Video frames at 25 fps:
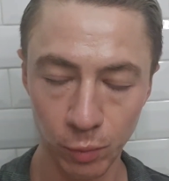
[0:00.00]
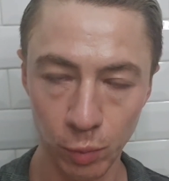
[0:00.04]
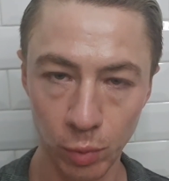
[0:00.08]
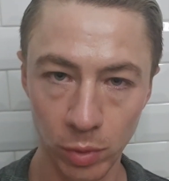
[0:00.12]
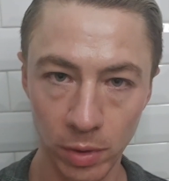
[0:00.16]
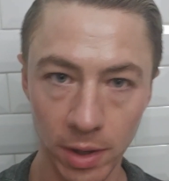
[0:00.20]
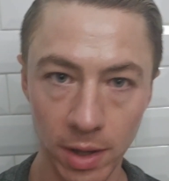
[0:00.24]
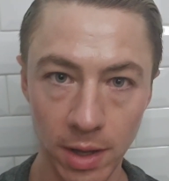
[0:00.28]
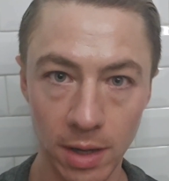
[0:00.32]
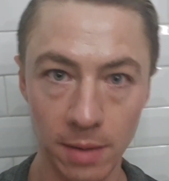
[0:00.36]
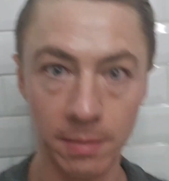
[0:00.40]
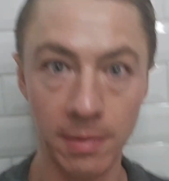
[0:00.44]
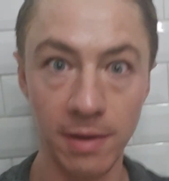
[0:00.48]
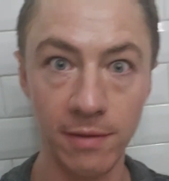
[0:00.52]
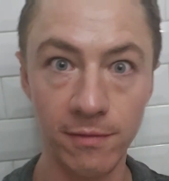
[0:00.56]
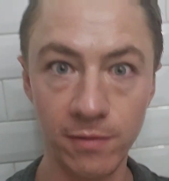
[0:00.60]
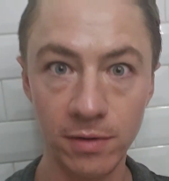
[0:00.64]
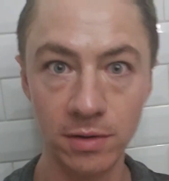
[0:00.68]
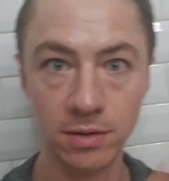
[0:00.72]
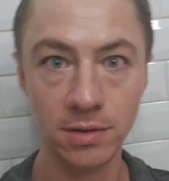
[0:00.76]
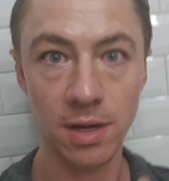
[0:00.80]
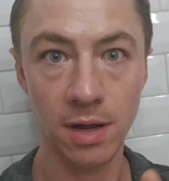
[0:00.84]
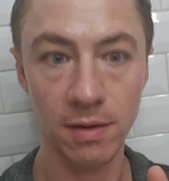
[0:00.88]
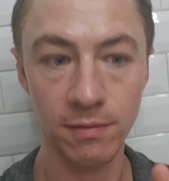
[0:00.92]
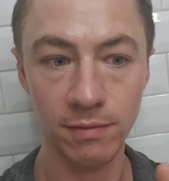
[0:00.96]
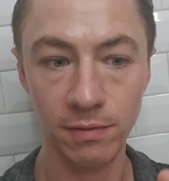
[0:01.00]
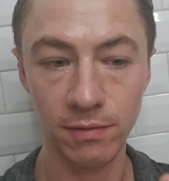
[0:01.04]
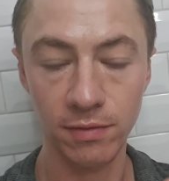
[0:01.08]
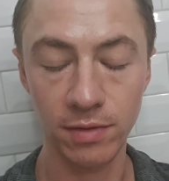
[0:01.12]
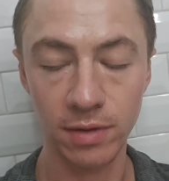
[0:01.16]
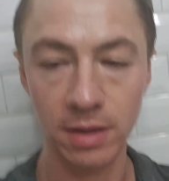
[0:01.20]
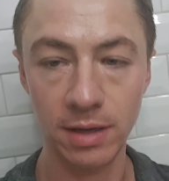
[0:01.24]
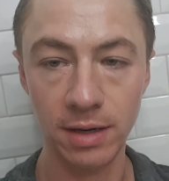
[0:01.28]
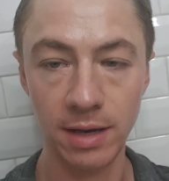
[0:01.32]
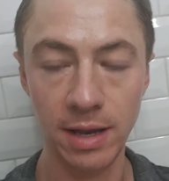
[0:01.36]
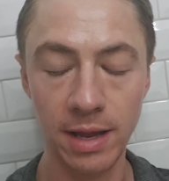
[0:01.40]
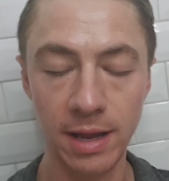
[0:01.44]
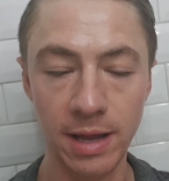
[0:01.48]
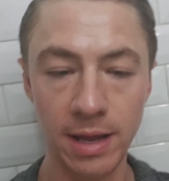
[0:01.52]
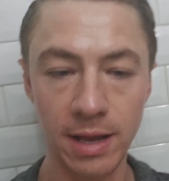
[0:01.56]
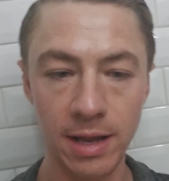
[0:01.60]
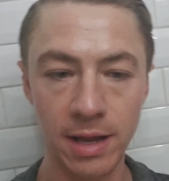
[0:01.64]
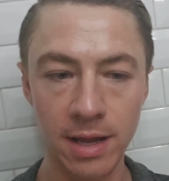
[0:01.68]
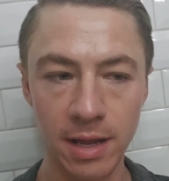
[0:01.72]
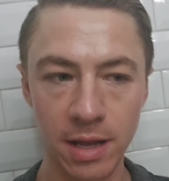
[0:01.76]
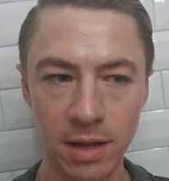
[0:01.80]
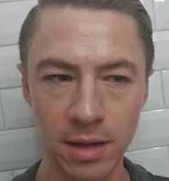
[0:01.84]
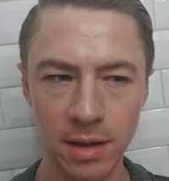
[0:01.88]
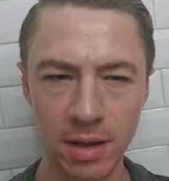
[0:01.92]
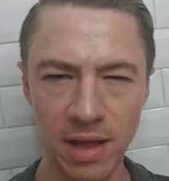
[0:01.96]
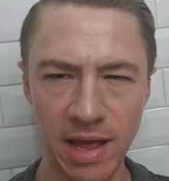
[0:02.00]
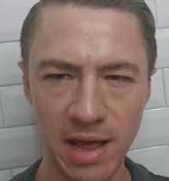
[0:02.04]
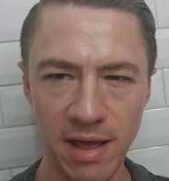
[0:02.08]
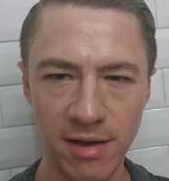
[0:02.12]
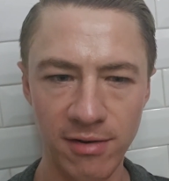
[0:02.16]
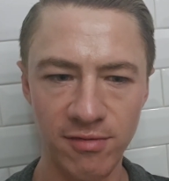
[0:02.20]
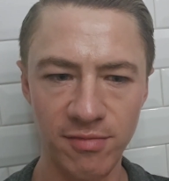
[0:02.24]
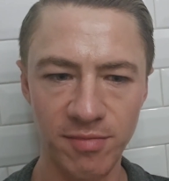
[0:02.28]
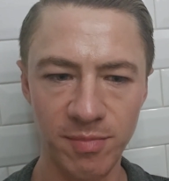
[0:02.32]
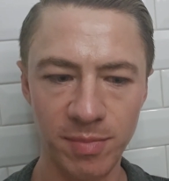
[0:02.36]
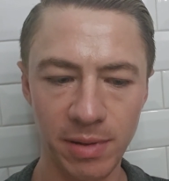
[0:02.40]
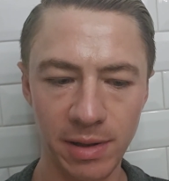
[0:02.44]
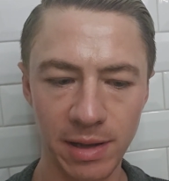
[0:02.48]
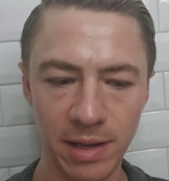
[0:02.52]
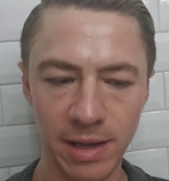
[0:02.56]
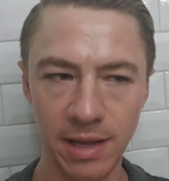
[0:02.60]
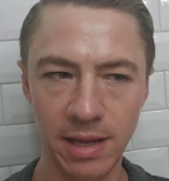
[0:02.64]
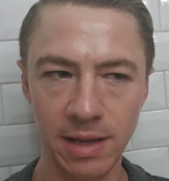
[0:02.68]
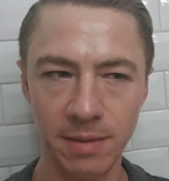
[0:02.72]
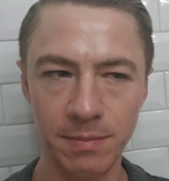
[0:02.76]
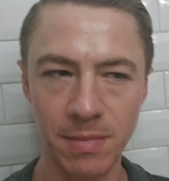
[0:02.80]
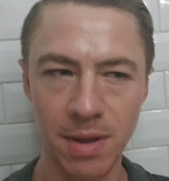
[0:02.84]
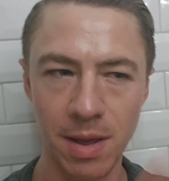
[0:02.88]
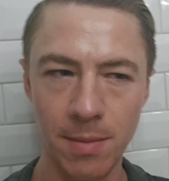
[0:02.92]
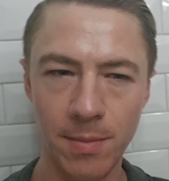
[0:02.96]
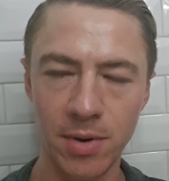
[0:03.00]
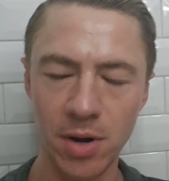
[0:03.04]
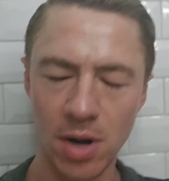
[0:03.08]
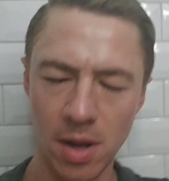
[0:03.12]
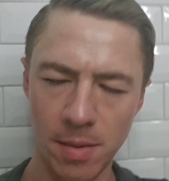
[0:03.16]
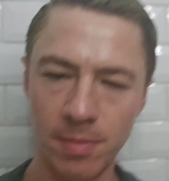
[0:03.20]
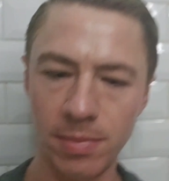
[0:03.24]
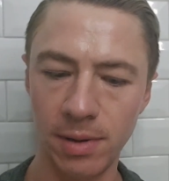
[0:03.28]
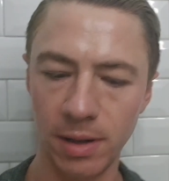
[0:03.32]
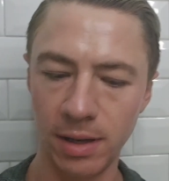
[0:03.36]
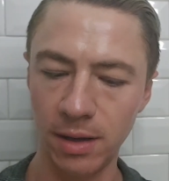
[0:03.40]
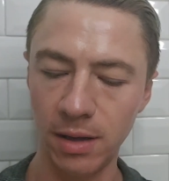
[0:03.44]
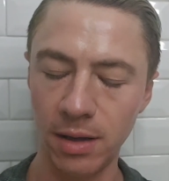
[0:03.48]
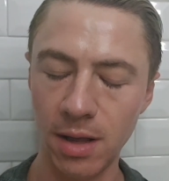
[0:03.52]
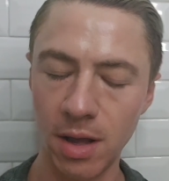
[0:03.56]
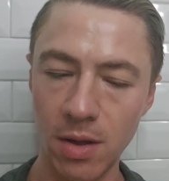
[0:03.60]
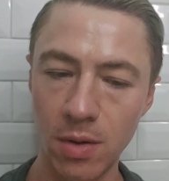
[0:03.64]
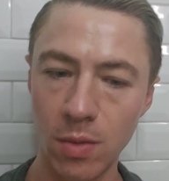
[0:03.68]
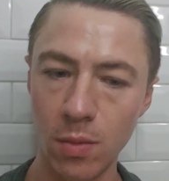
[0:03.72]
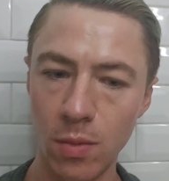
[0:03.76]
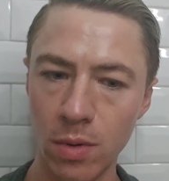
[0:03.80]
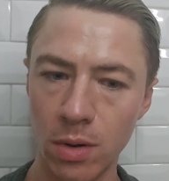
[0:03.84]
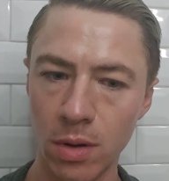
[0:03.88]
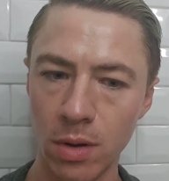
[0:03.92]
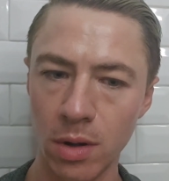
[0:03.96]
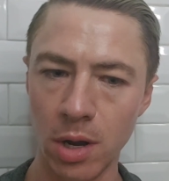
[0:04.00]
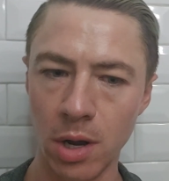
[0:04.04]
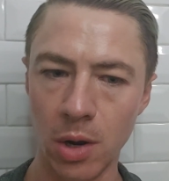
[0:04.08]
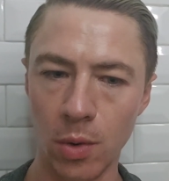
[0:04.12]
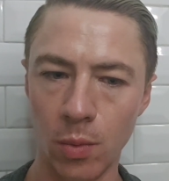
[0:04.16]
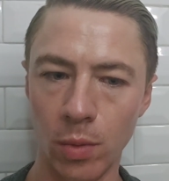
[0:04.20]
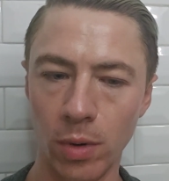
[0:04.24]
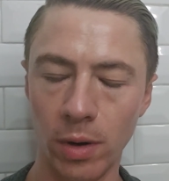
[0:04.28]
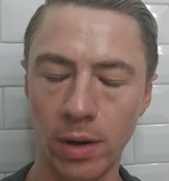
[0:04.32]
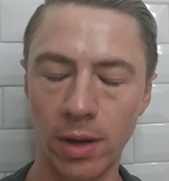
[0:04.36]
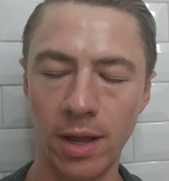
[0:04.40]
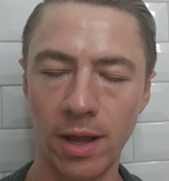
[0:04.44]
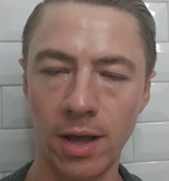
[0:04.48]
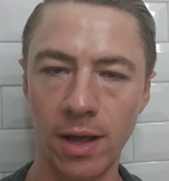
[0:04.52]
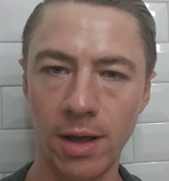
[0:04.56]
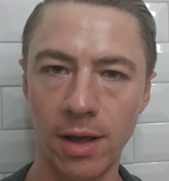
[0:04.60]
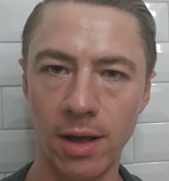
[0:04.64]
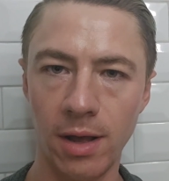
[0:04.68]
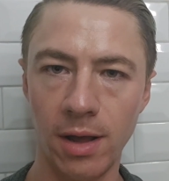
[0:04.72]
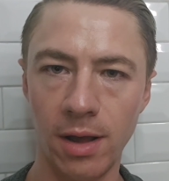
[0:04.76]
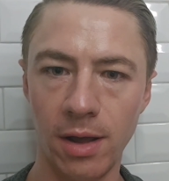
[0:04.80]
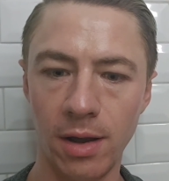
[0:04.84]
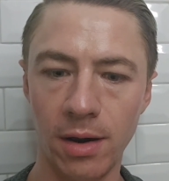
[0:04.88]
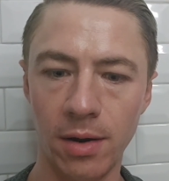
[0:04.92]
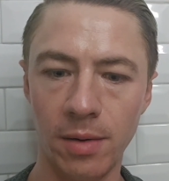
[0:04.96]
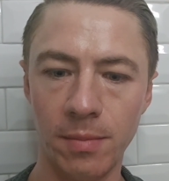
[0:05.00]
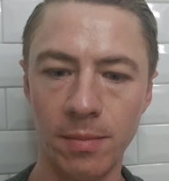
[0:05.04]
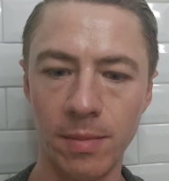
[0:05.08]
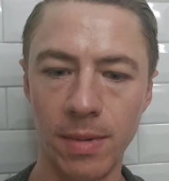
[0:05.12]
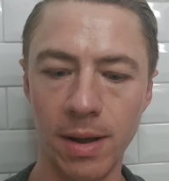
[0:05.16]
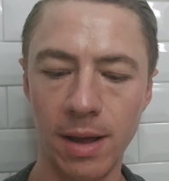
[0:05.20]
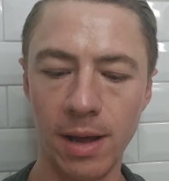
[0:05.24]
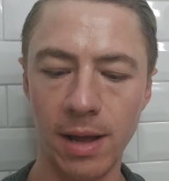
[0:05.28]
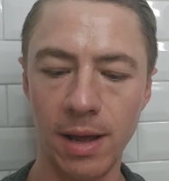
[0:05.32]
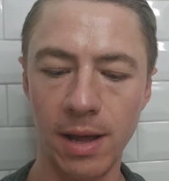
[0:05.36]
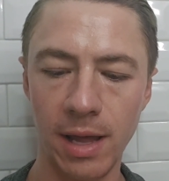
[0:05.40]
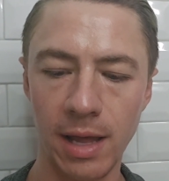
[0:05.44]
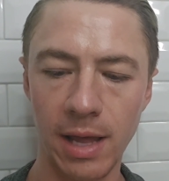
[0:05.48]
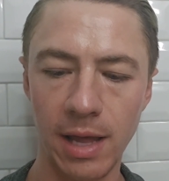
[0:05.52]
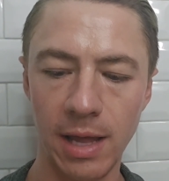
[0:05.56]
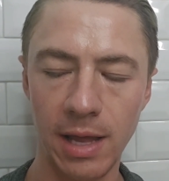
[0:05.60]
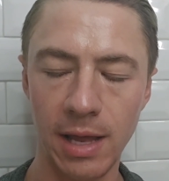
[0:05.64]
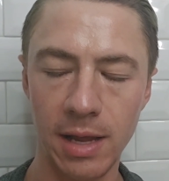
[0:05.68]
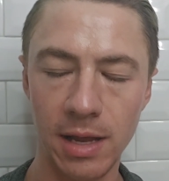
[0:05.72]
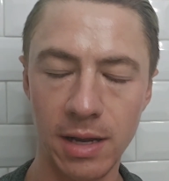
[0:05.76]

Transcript: Working on my first coffee for the day. Have played my Monopoly Go. Working on my